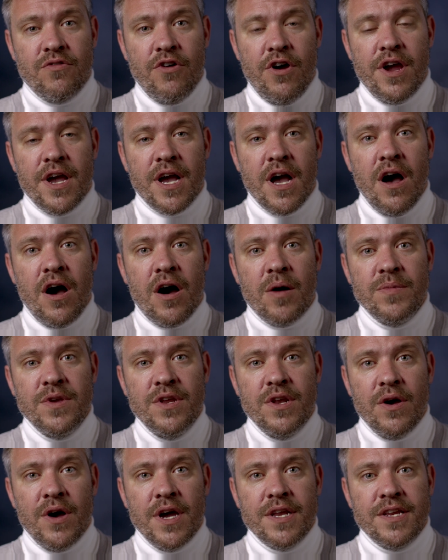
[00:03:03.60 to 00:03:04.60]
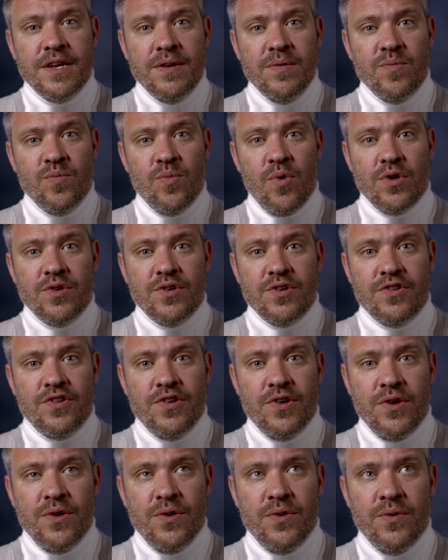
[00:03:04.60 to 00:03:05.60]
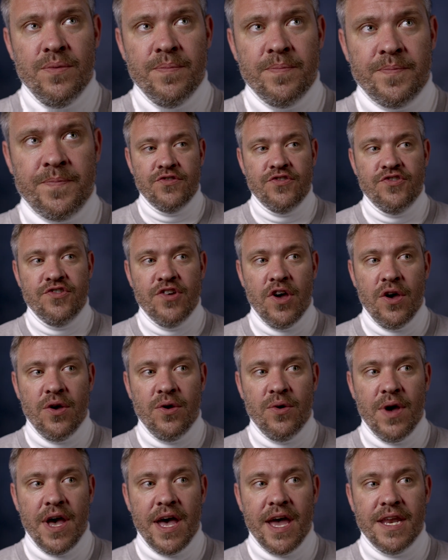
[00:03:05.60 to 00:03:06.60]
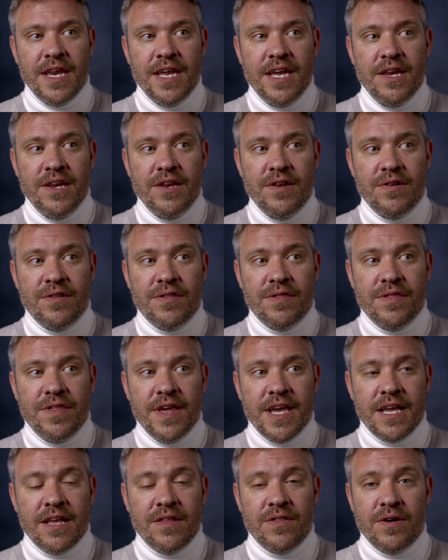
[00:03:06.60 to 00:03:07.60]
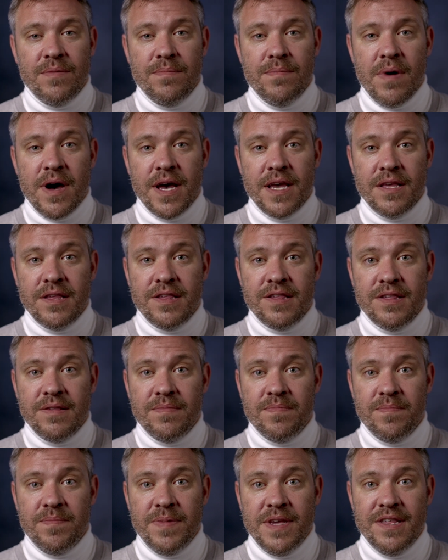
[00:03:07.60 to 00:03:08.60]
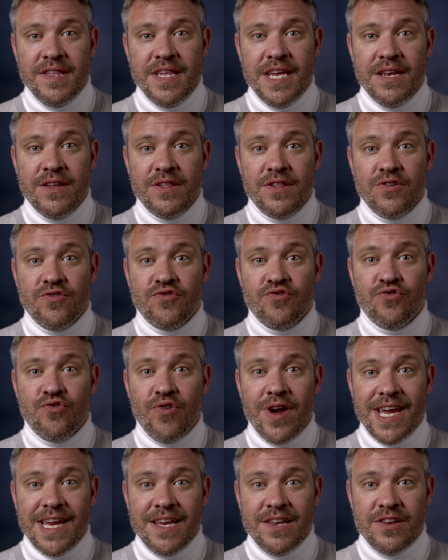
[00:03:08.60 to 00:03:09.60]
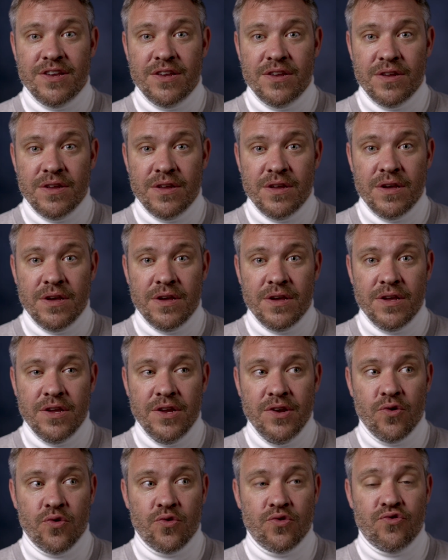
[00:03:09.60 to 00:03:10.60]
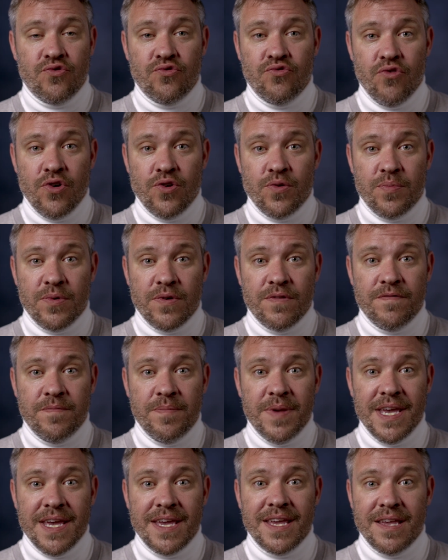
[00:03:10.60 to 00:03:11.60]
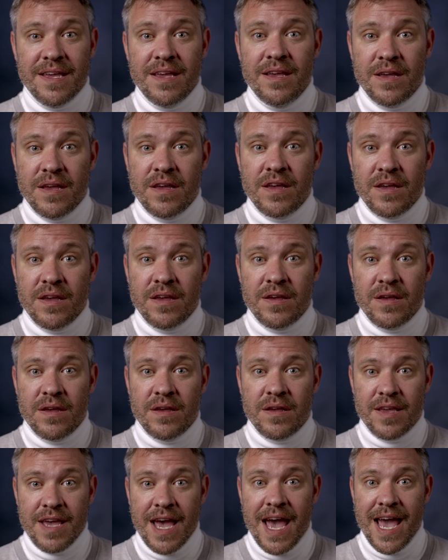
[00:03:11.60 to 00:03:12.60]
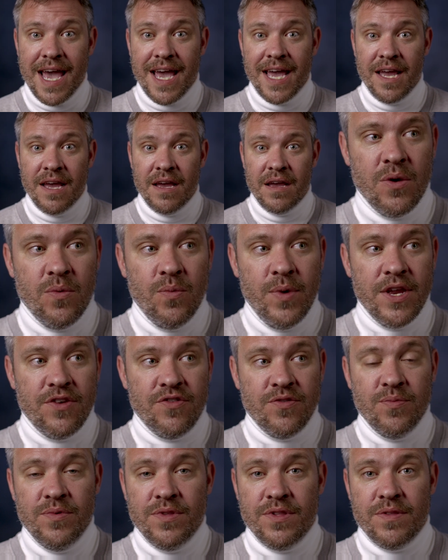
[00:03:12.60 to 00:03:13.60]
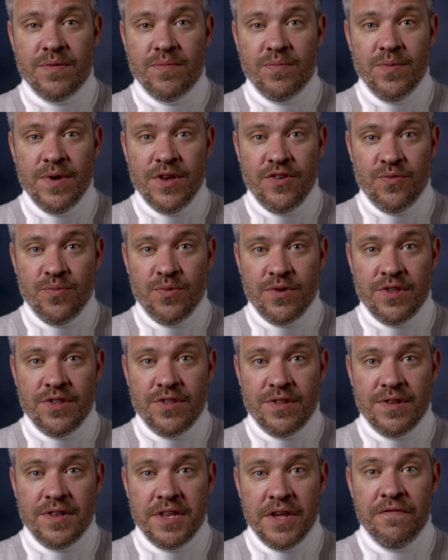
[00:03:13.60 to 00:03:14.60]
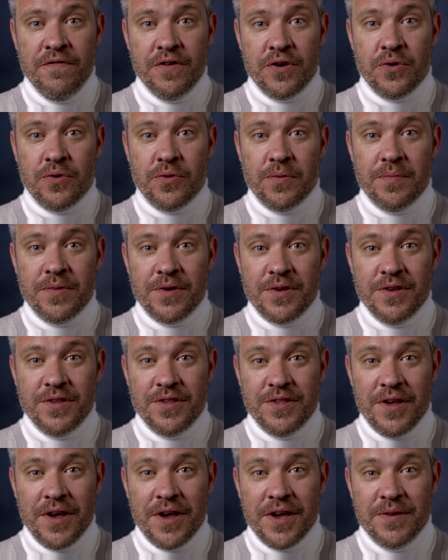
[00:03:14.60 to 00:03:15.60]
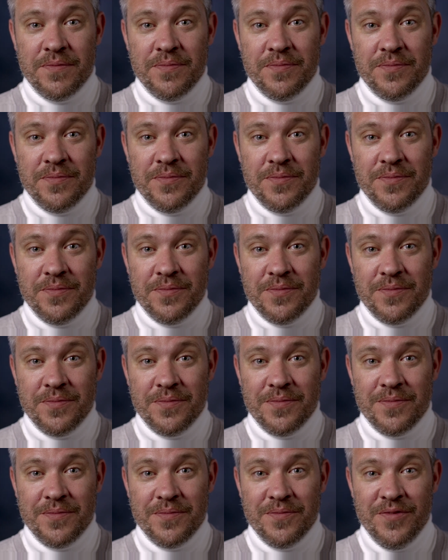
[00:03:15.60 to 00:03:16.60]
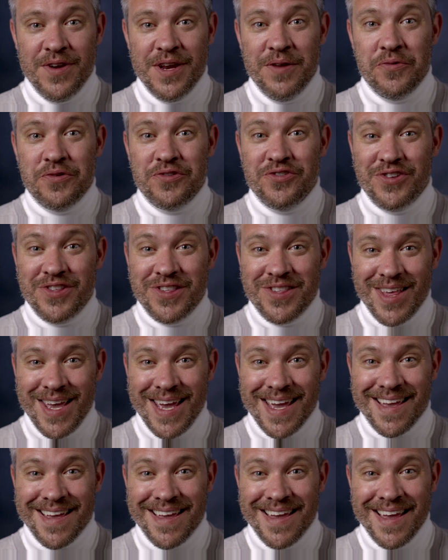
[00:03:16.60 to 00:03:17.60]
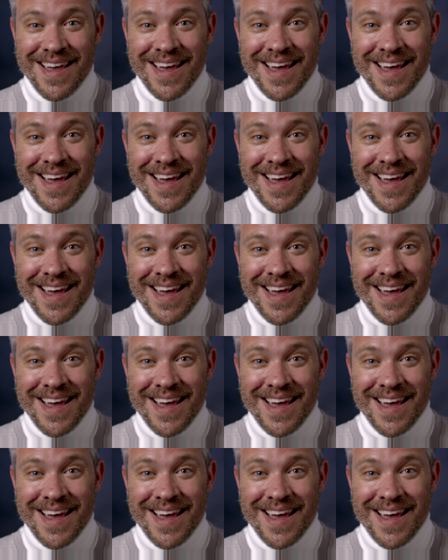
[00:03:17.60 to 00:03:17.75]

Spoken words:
growing up, you know, I didn't want to show anything that might be seen as a trait, you know, or trope of being gay, which was difficult because I really wanted to sing.